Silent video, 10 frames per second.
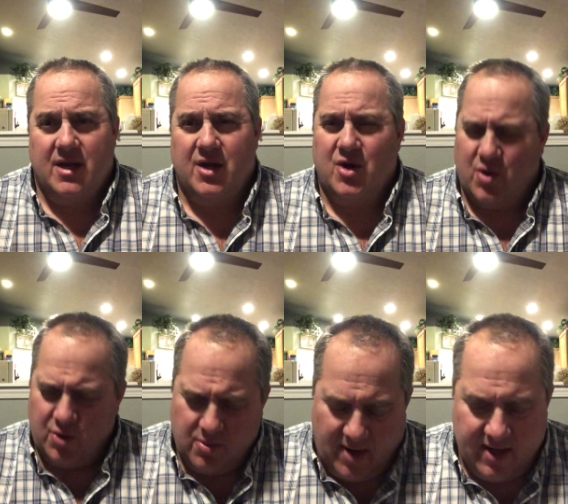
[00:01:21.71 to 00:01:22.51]
You know,
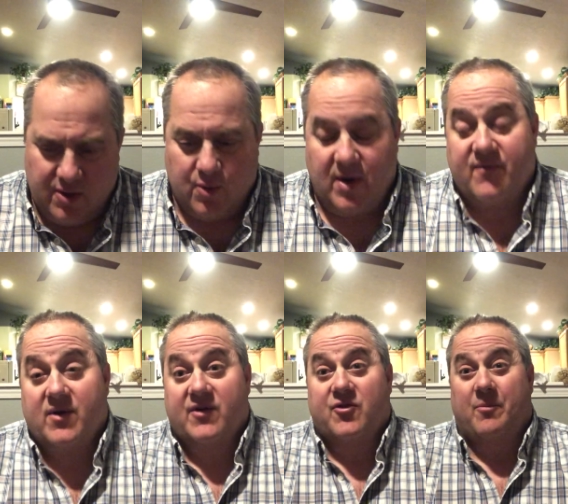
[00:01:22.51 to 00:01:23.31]
you might do a
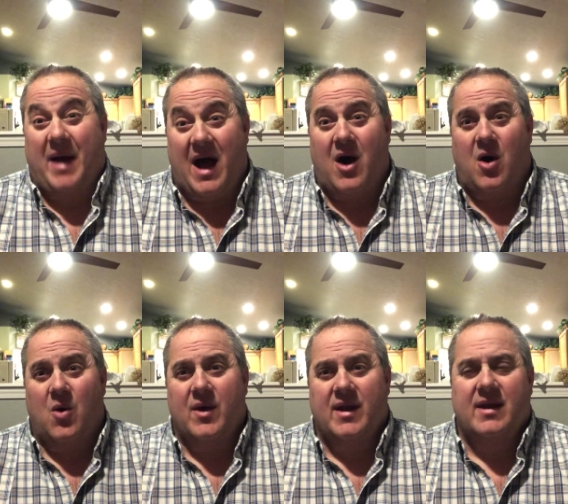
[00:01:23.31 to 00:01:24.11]
reverential
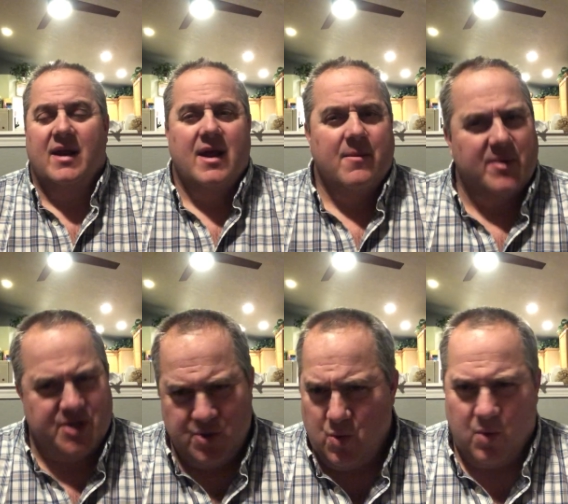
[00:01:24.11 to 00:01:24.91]
bow and
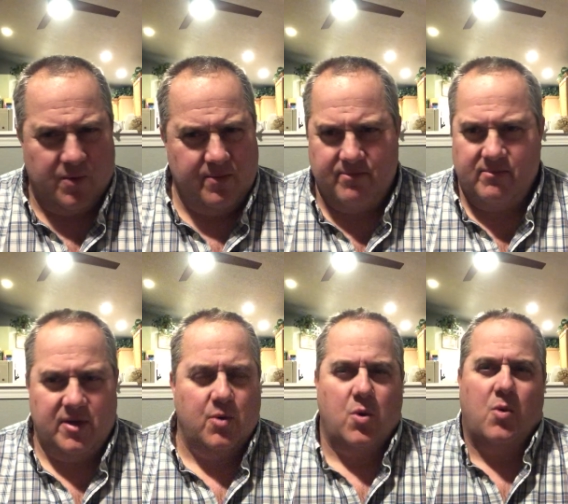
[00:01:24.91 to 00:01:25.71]
but you won't
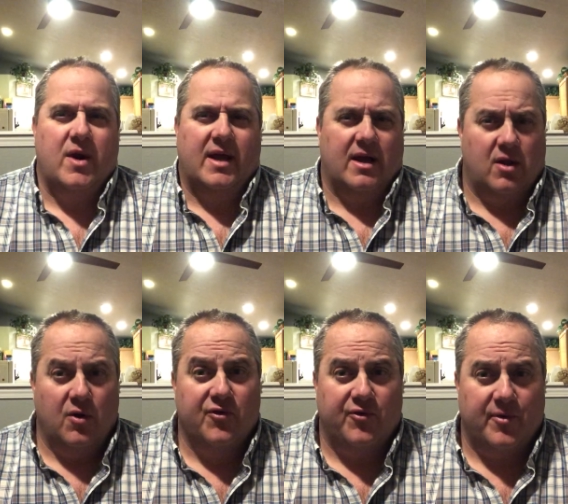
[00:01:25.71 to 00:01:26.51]
you won't want to get
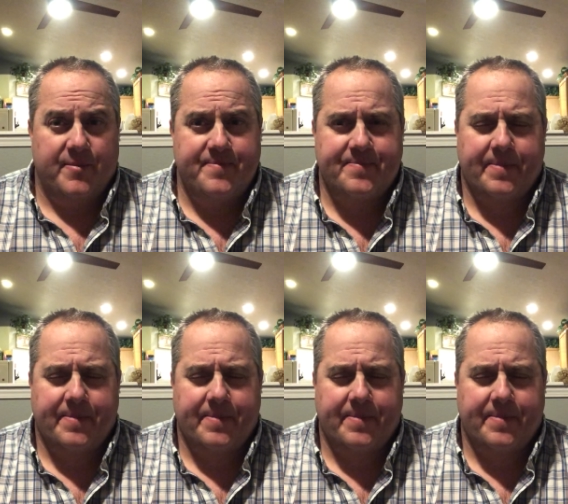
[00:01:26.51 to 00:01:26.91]
close to him.